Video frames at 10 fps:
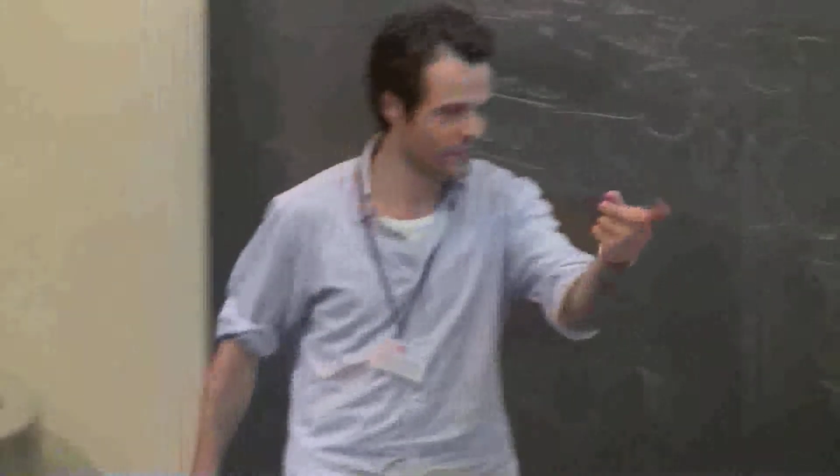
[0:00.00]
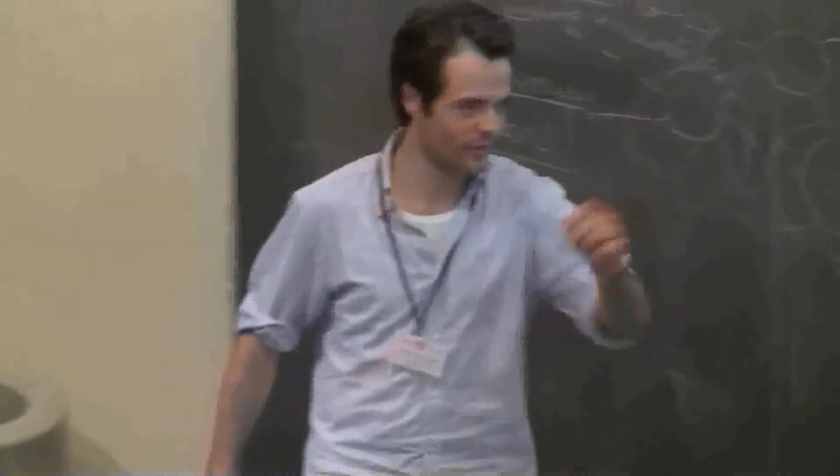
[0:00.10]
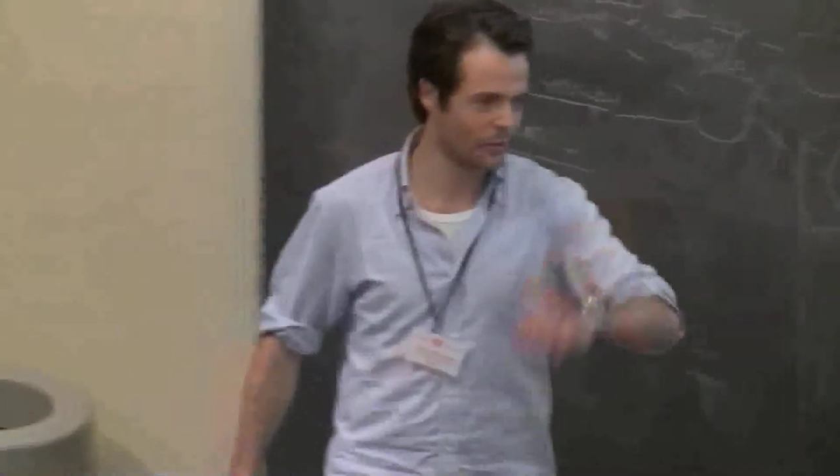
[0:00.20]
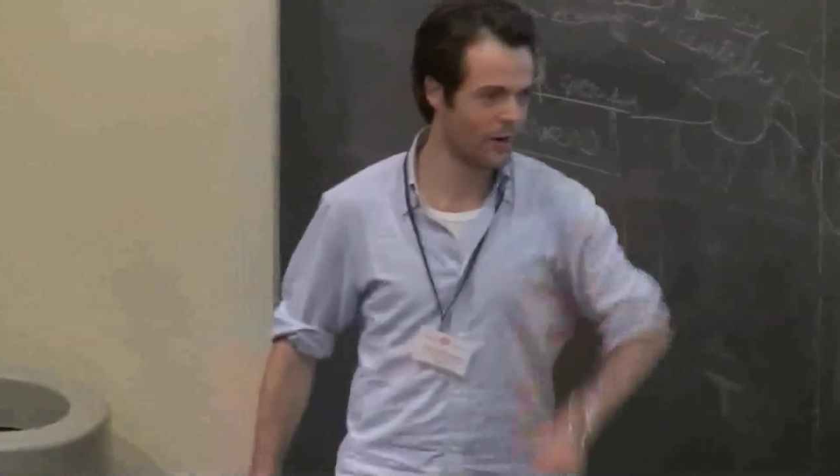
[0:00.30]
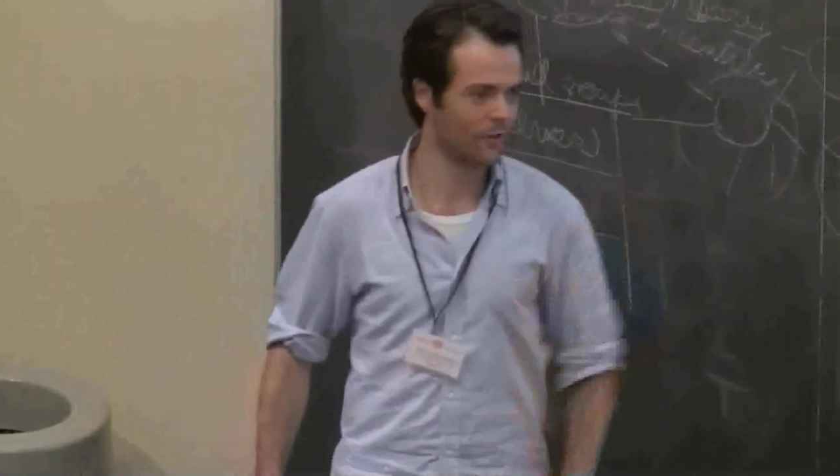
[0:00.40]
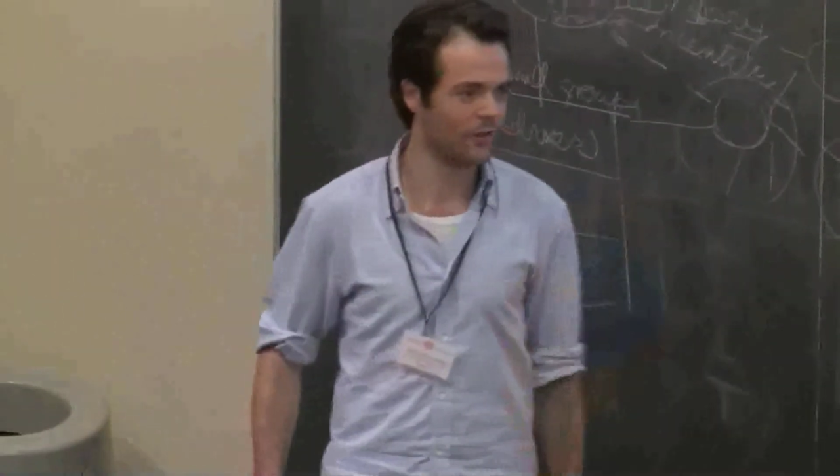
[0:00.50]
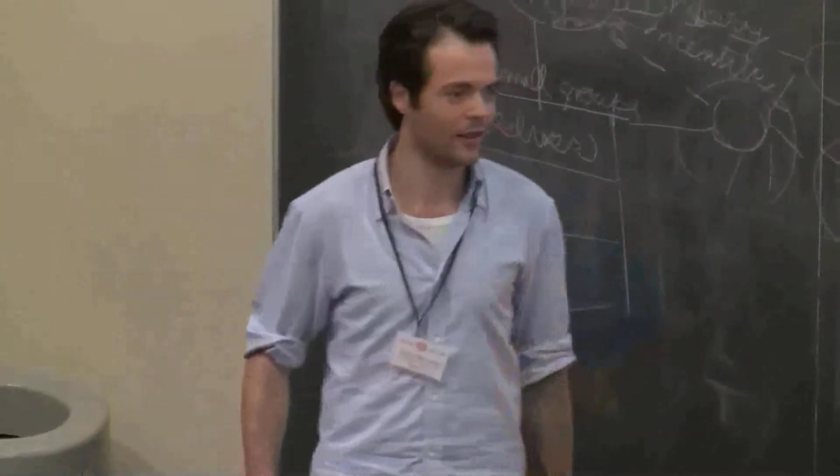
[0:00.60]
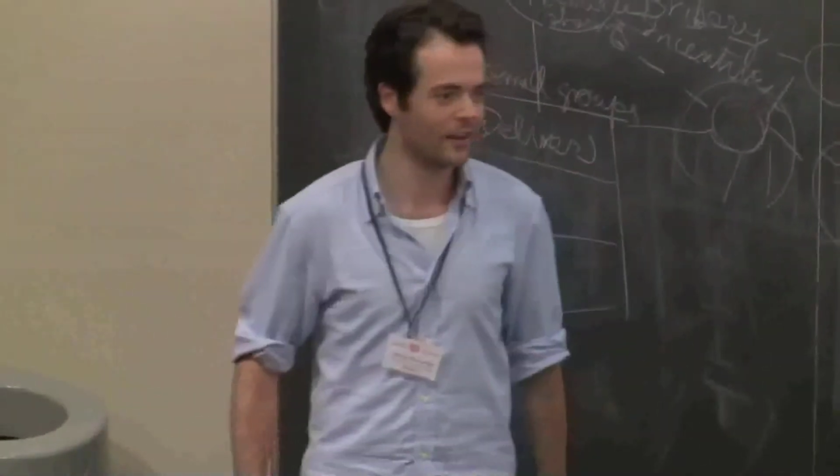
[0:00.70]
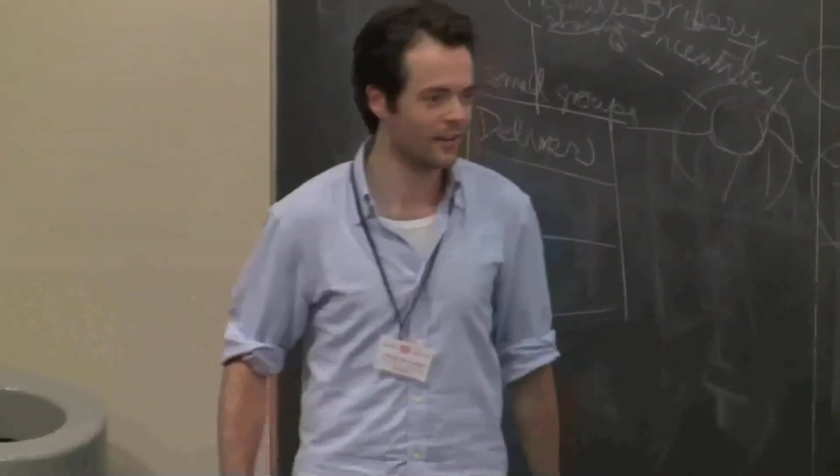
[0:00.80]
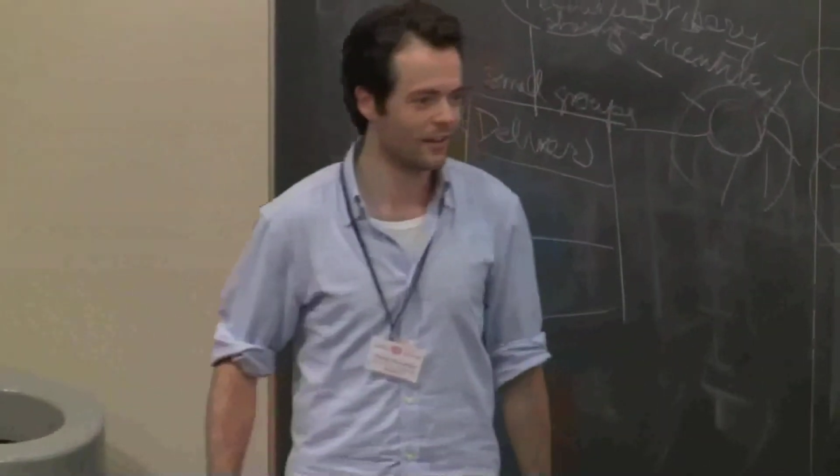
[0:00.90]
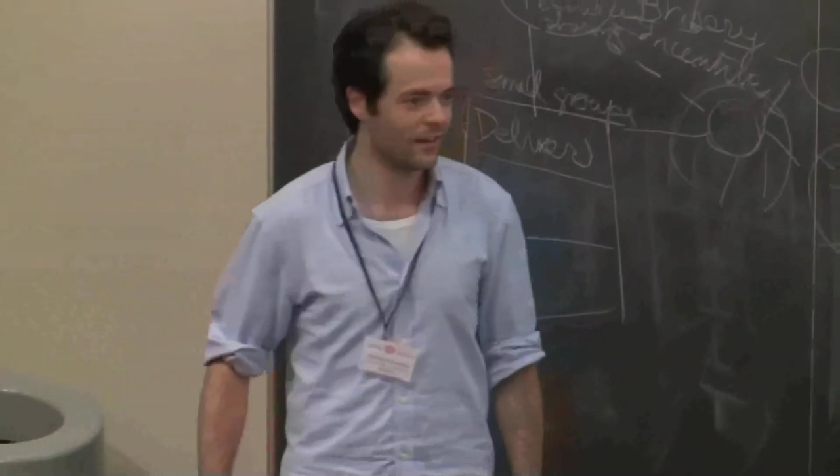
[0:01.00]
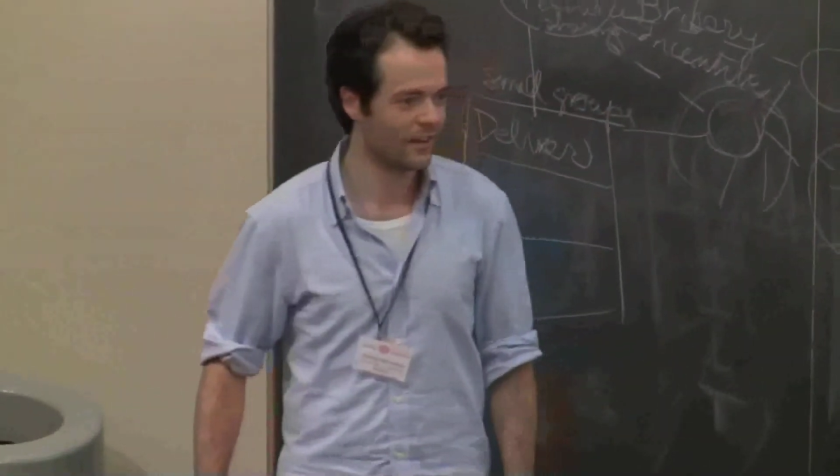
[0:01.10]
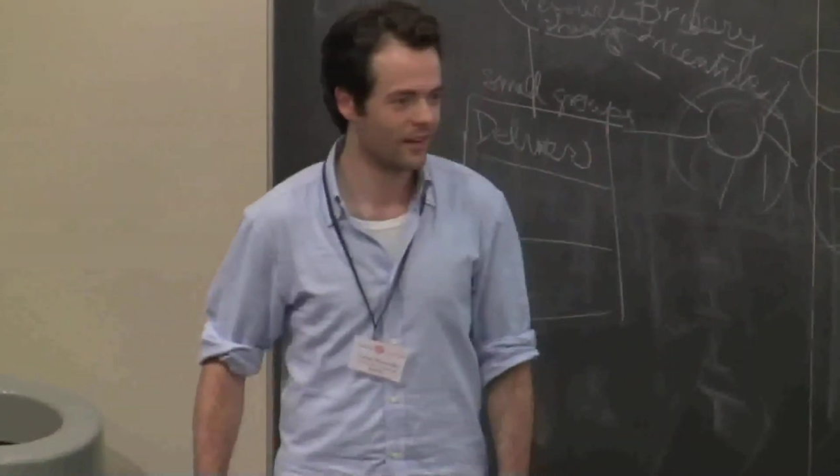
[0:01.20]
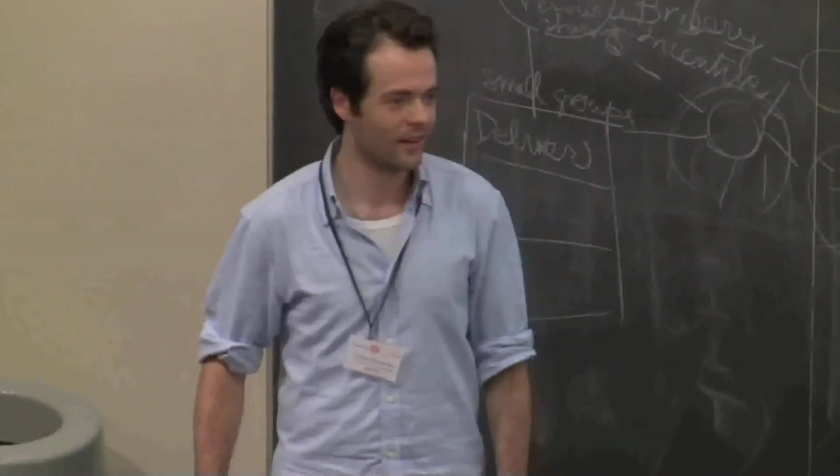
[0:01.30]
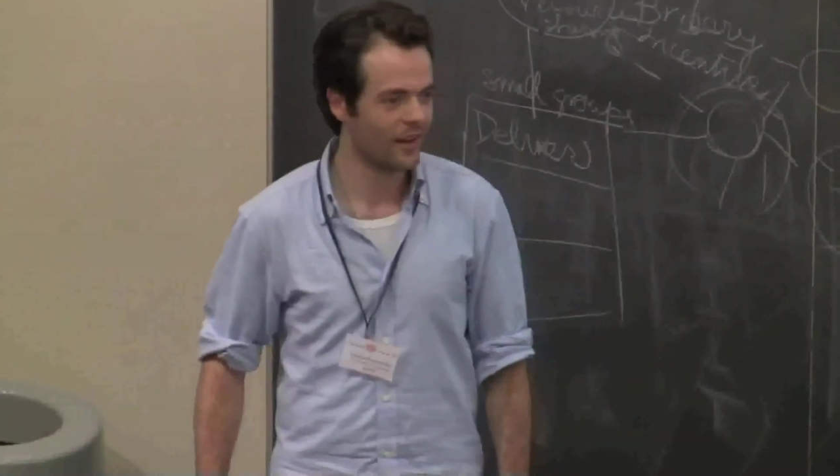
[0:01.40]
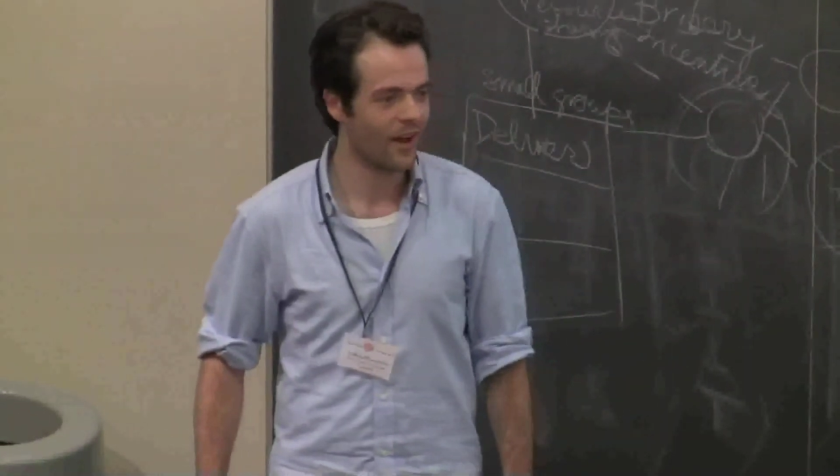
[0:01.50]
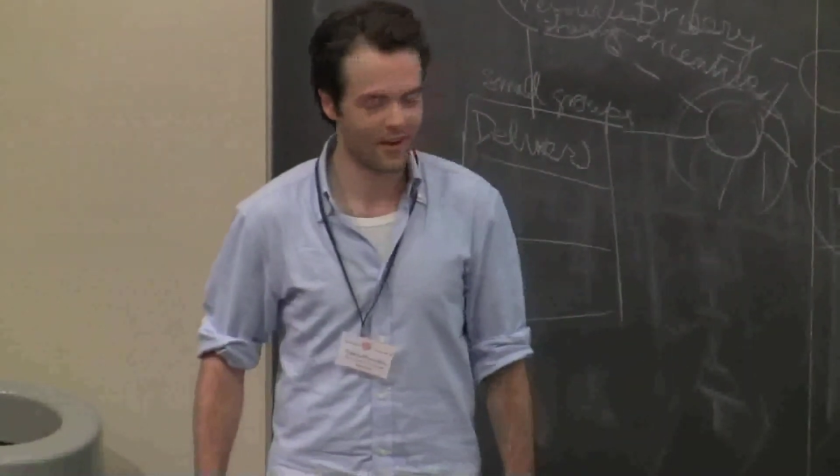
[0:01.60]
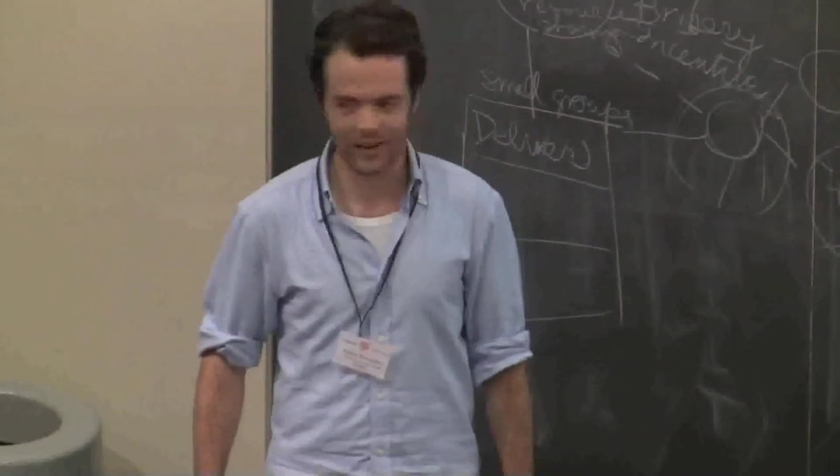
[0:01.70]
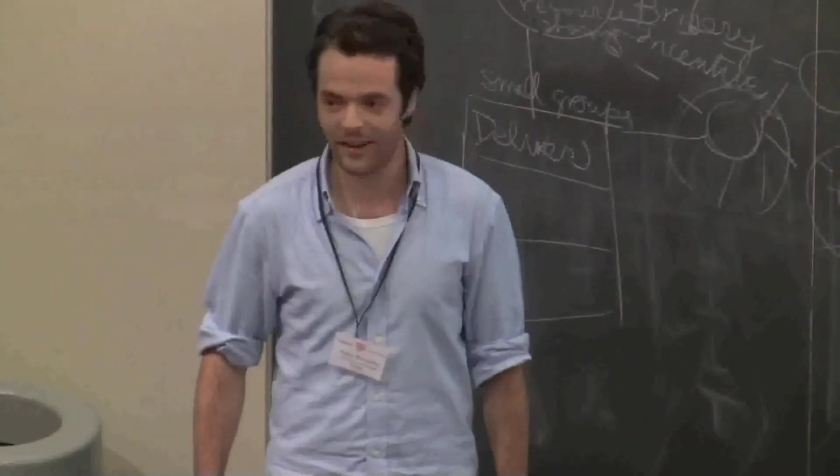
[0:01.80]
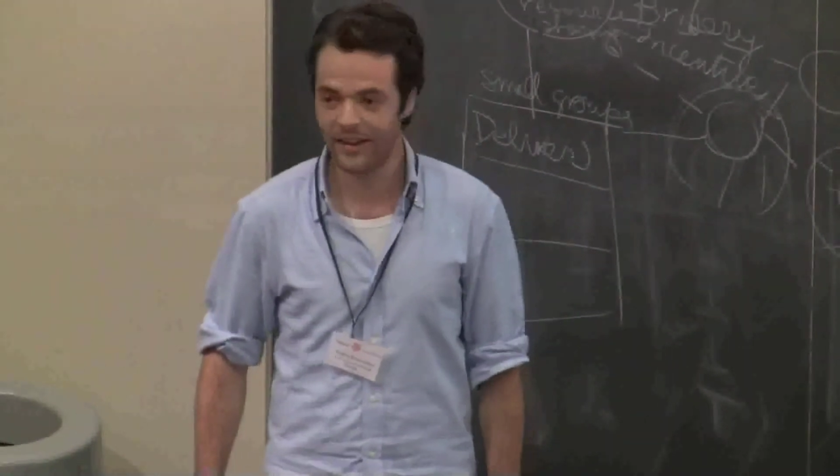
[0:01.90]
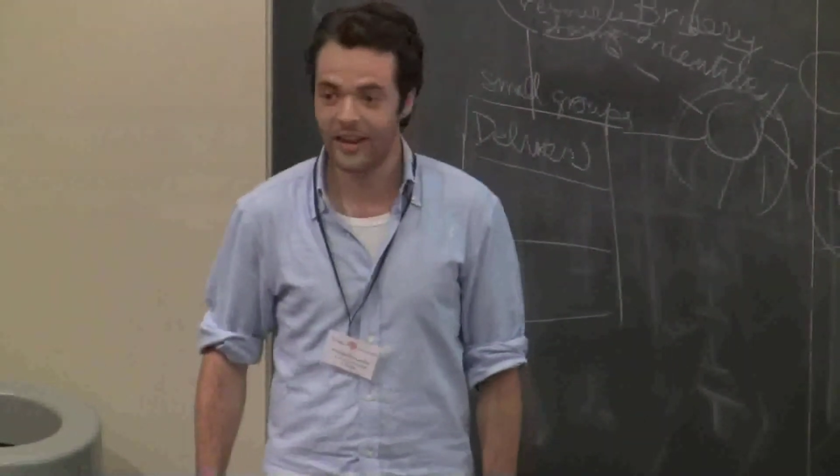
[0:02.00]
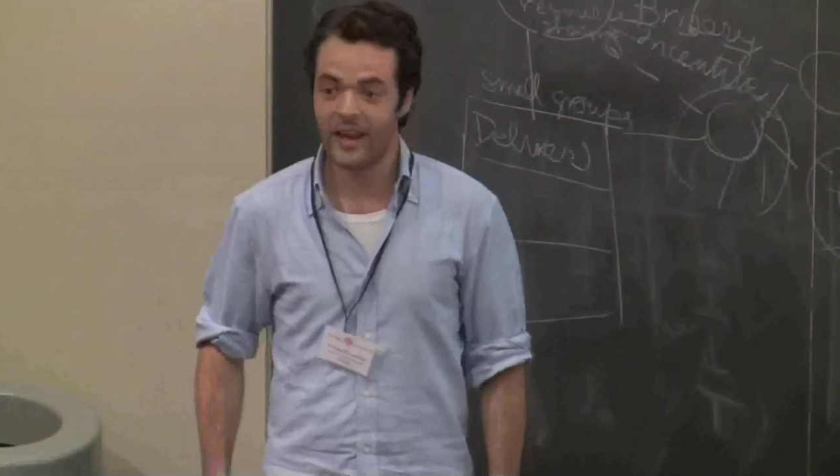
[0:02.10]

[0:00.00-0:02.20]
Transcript: it a good way of saying it? Sure. Okay.